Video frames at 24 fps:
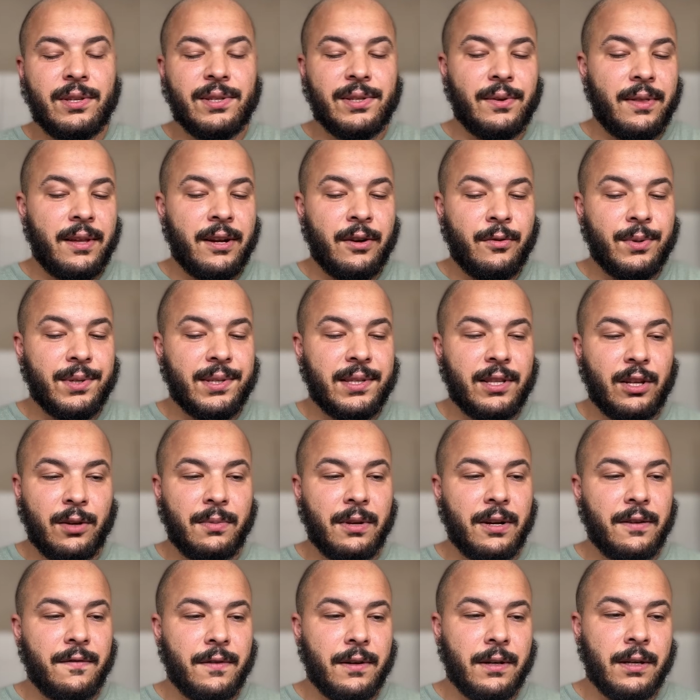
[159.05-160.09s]
So there was a little
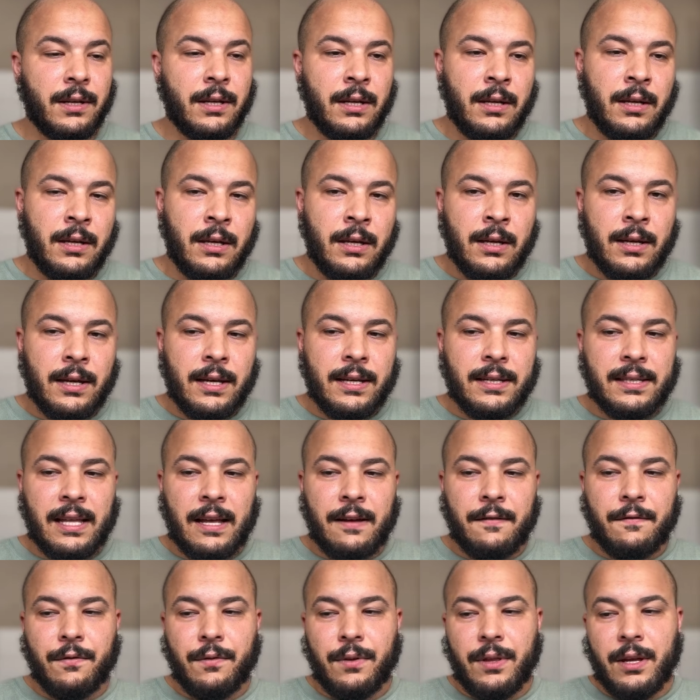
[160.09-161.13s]
bit of a
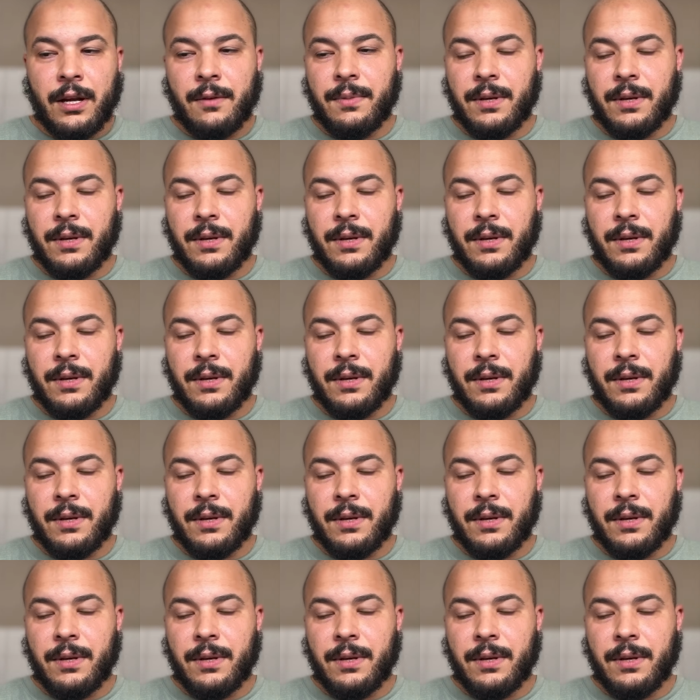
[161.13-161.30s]
snafu there,